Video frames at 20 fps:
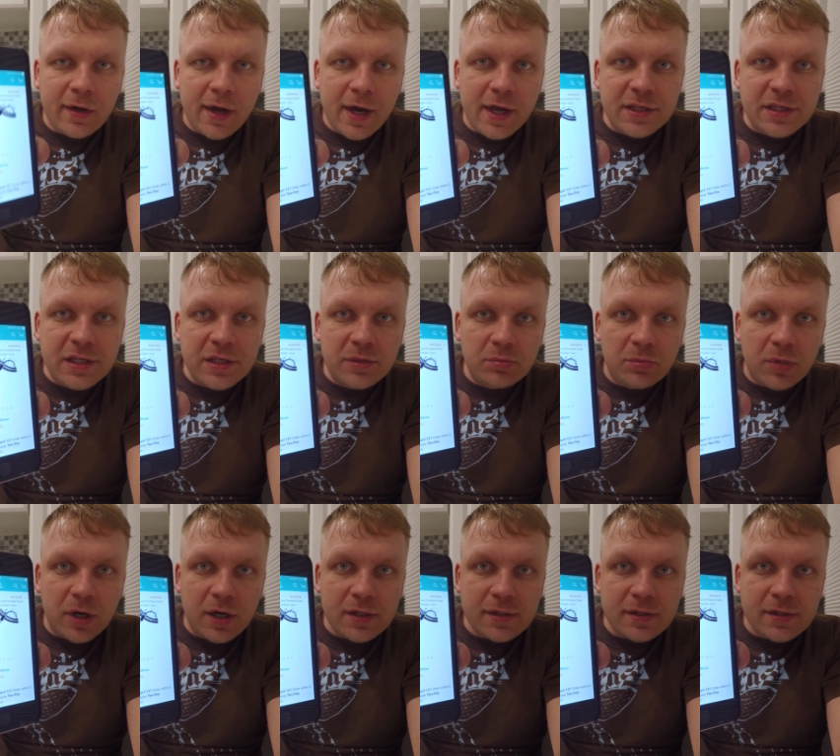18
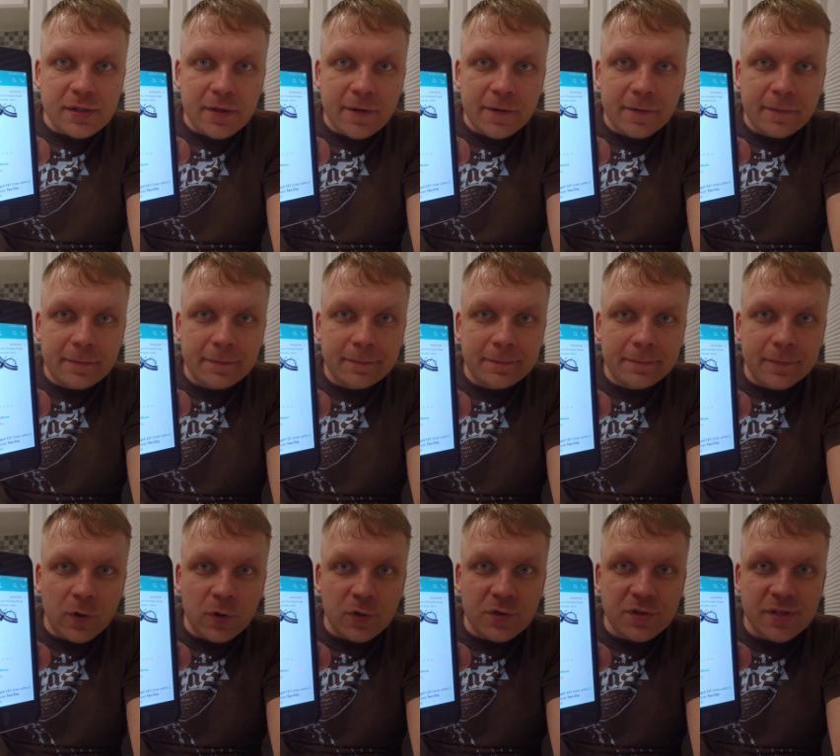bucks
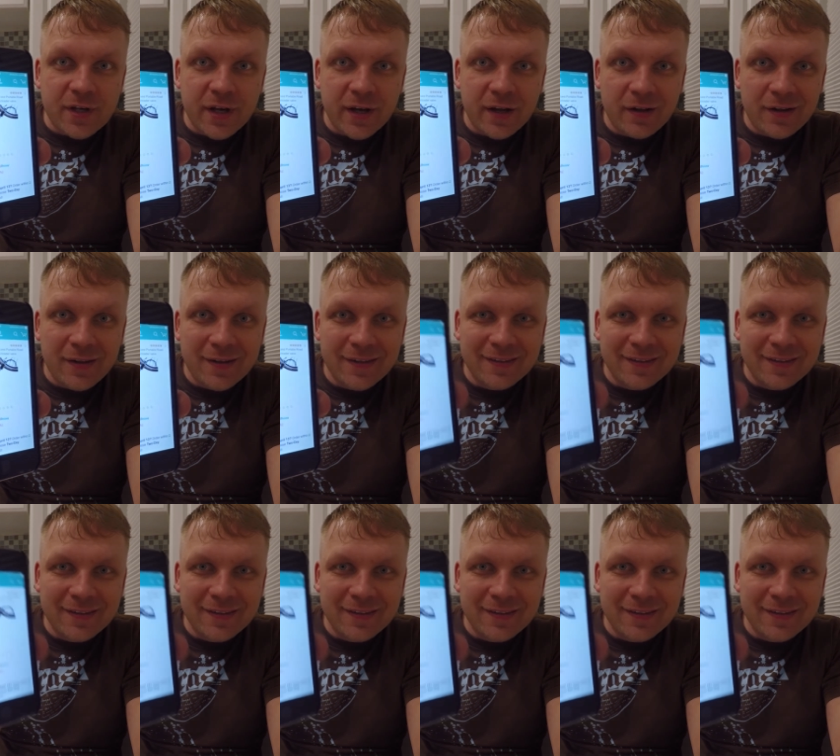on sale